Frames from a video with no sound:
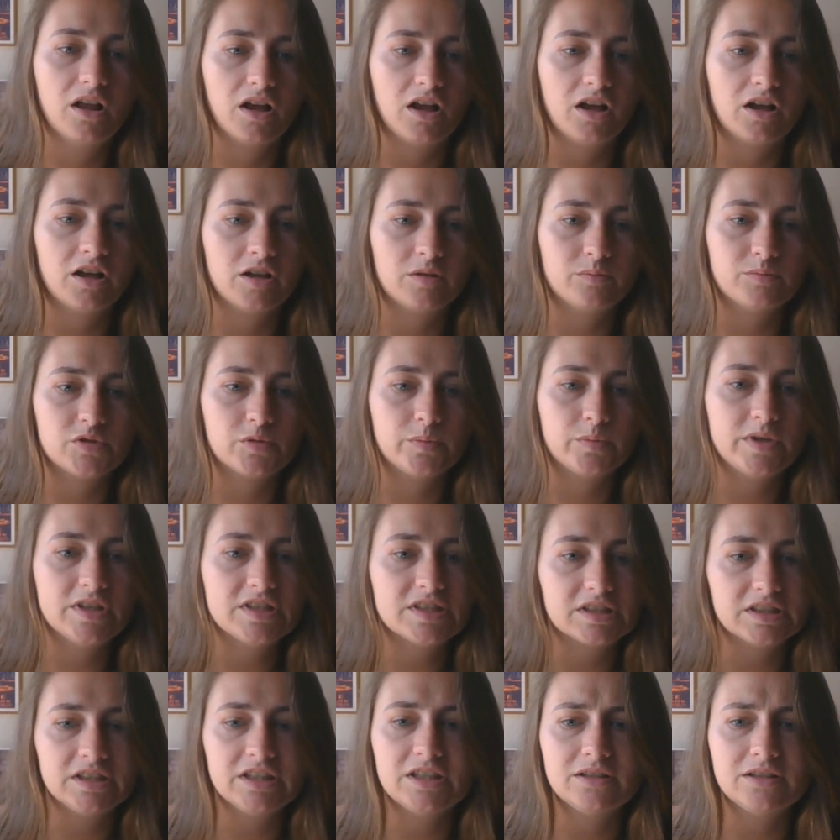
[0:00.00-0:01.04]
Um, so
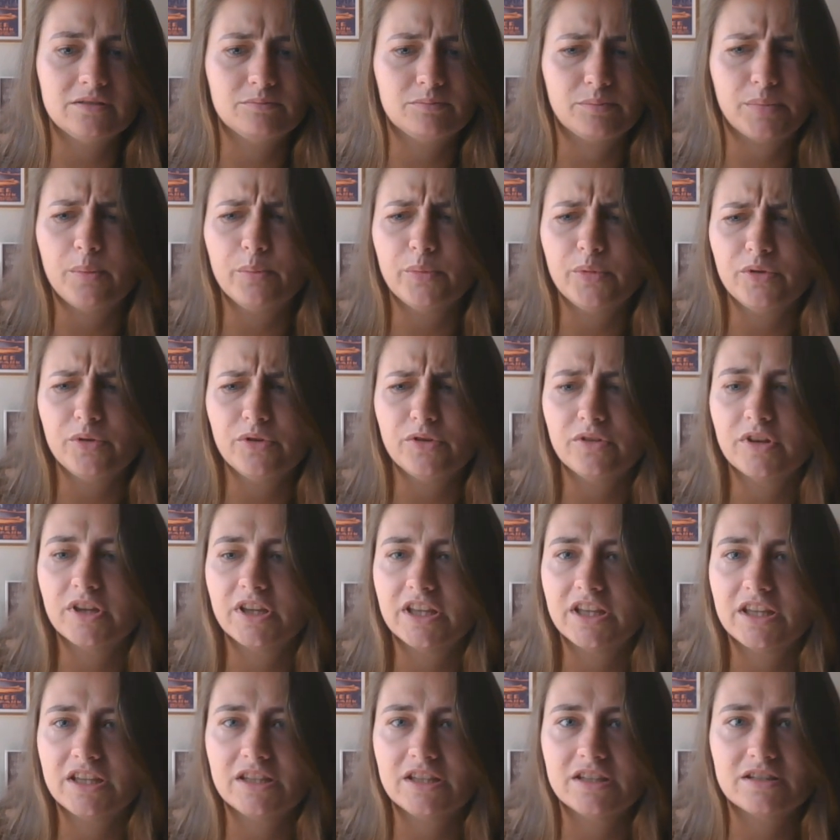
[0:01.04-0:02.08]
basically, Bumble
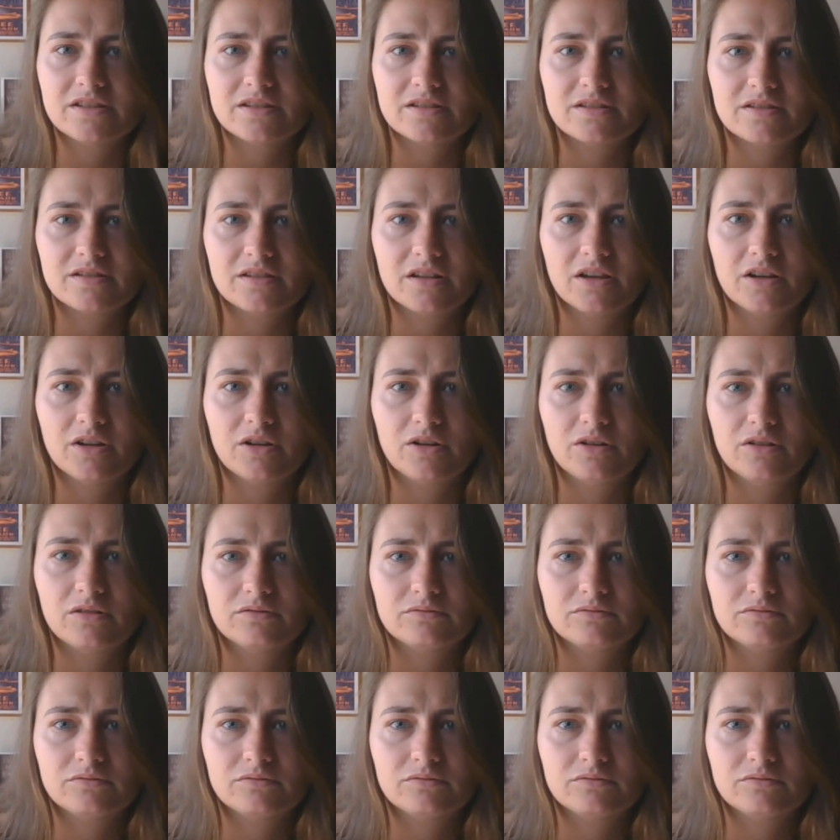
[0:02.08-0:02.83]
is a